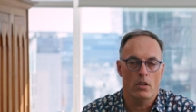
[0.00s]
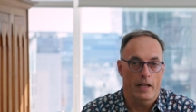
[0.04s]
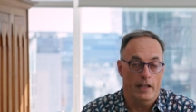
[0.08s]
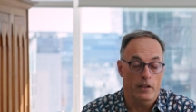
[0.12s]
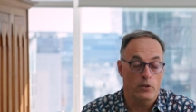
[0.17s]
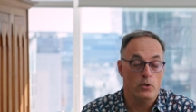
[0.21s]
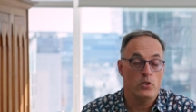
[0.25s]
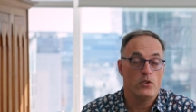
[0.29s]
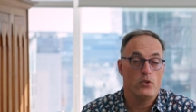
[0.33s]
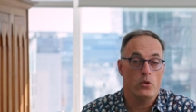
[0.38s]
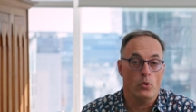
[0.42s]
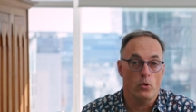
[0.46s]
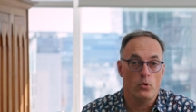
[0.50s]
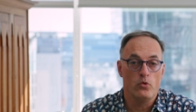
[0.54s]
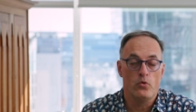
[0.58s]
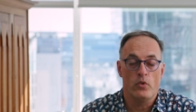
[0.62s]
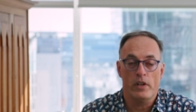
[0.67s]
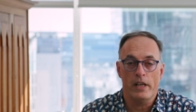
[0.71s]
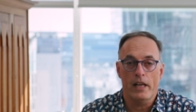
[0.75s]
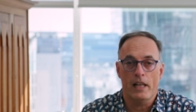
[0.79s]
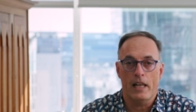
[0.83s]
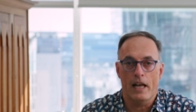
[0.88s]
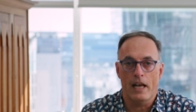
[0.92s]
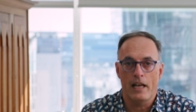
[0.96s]
And you soon
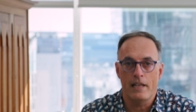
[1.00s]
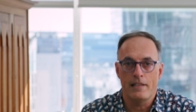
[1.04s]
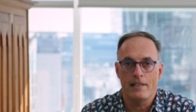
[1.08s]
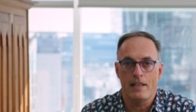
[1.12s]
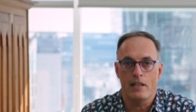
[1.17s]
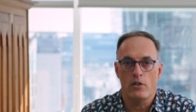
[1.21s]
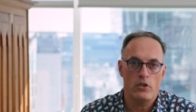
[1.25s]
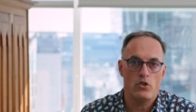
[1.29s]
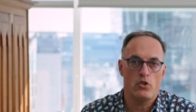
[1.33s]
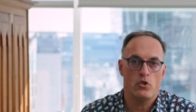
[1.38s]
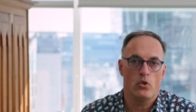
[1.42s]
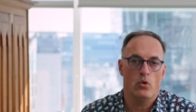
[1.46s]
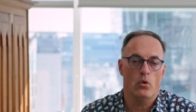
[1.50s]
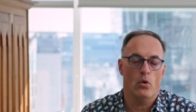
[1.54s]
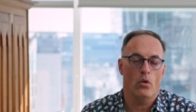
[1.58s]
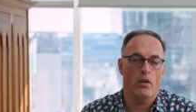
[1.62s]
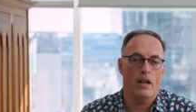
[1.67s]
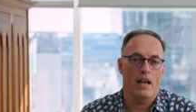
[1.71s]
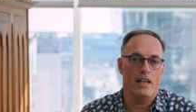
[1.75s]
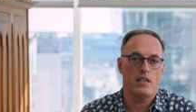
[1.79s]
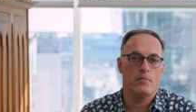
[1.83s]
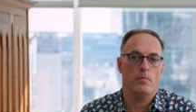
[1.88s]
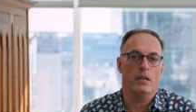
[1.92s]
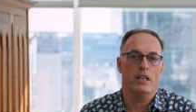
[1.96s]
realize that school
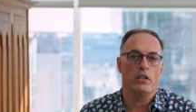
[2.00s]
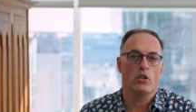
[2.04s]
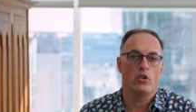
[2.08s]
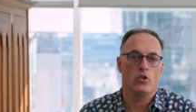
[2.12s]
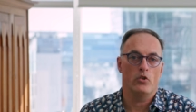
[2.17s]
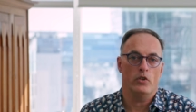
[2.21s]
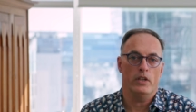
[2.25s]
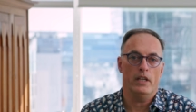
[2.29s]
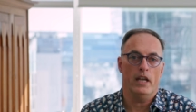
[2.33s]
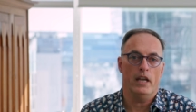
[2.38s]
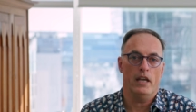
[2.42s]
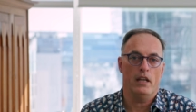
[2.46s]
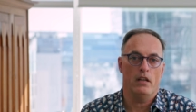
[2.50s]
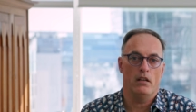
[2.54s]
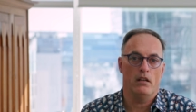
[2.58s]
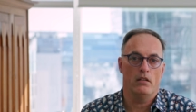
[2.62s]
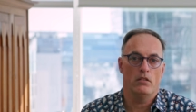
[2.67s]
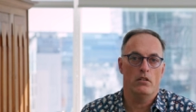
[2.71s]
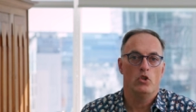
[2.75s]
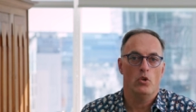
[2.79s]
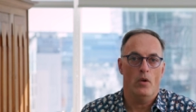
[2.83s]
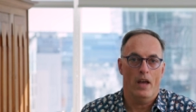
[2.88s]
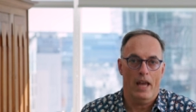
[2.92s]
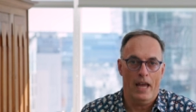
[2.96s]
has been
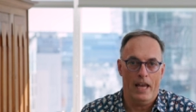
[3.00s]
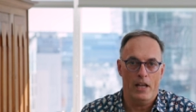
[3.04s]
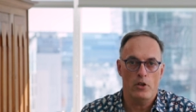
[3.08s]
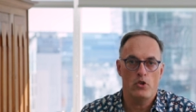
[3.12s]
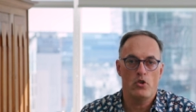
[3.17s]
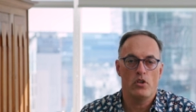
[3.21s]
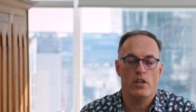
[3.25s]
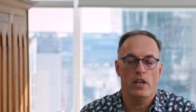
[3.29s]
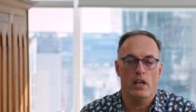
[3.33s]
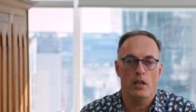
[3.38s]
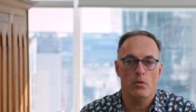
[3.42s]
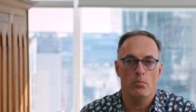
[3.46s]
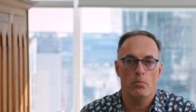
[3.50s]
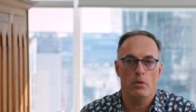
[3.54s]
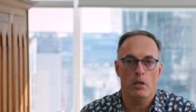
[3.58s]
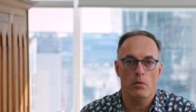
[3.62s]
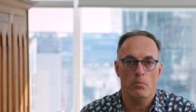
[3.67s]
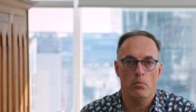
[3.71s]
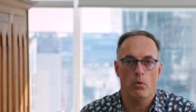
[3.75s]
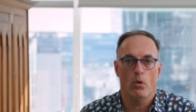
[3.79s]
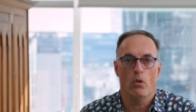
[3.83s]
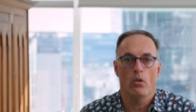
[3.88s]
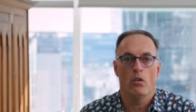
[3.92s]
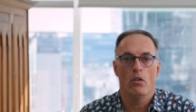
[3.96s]
created to educate
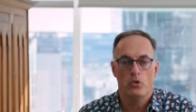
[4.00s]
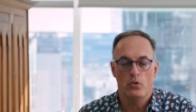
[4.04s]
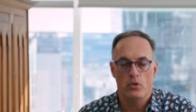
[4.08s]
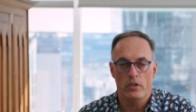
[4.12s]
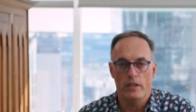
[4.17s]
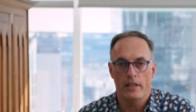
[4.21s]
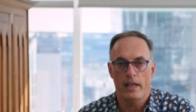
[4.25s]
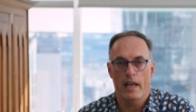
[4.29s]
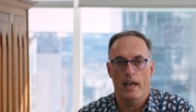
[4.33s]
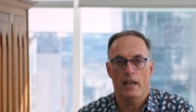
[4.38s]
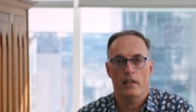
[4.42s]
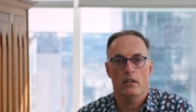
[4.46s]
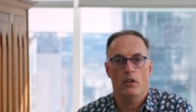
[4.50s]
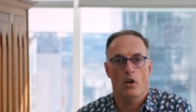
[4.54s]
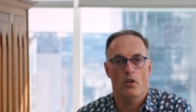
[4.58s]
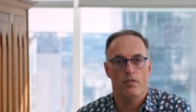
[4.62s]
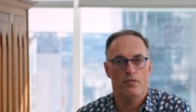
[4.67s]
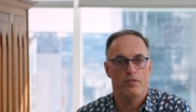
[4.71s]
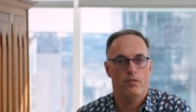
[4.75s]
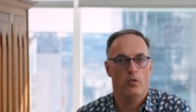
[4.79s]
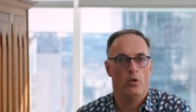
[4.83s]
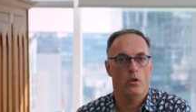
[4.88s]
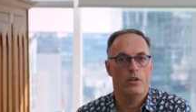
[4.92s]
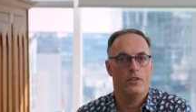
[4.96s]
people to get a
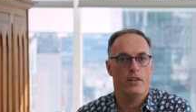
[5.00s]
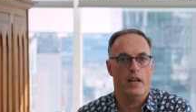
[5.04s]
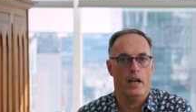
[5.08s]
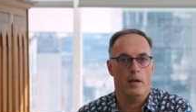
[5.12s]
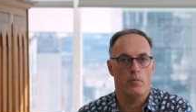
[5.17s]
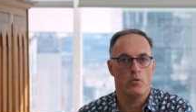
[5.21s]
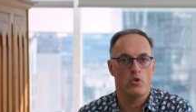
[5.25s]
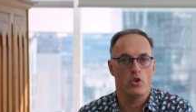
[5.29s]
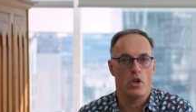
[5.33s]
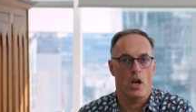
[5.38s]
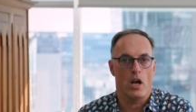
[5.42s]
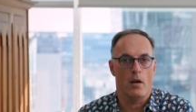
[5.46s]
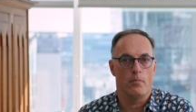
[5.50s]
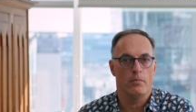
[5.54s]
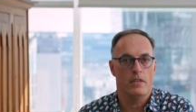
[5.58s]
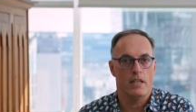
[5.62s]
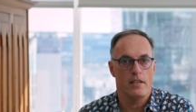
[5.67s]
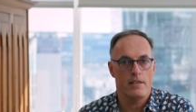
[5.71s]
full-time job.